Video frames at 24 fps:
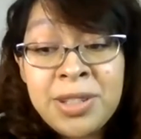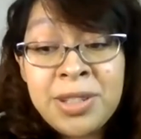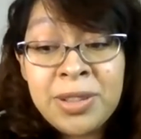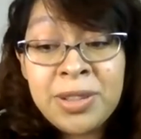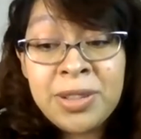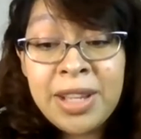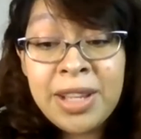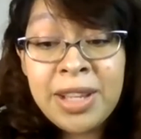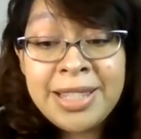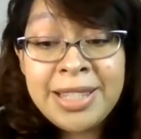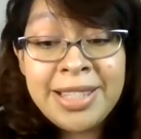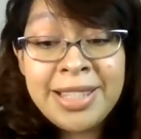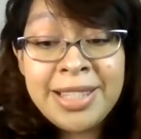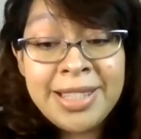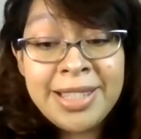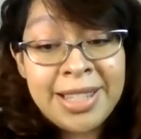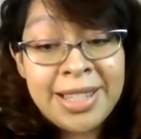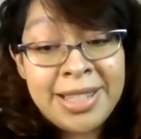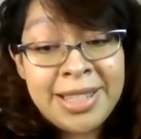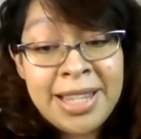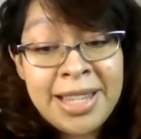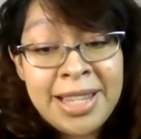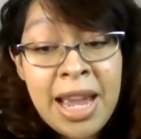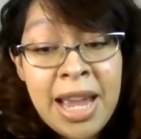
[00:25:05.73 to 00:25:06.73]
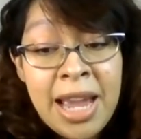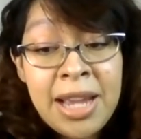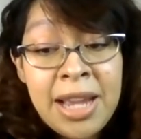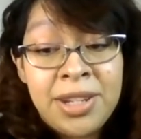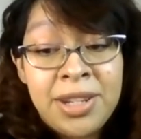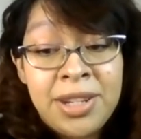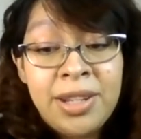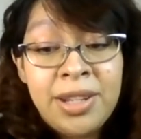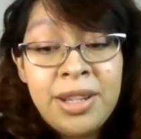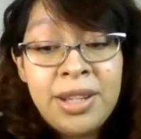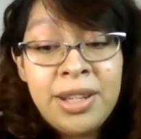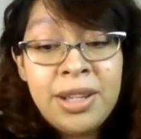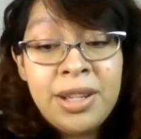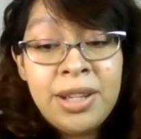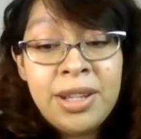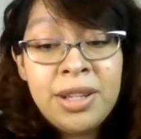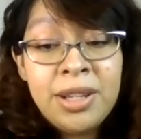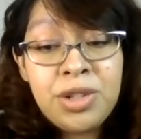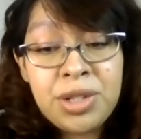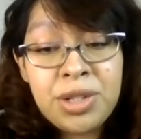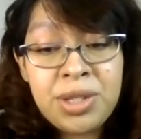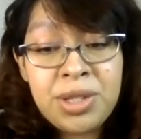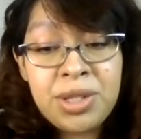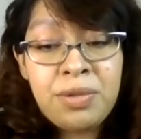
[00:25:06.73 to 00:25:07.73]
That wasn't until 1968,
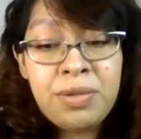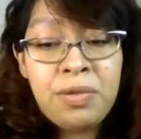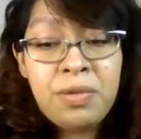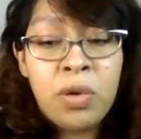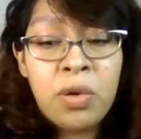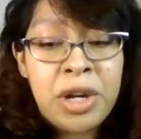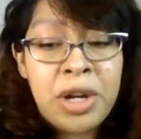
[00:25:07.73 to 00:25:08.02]
just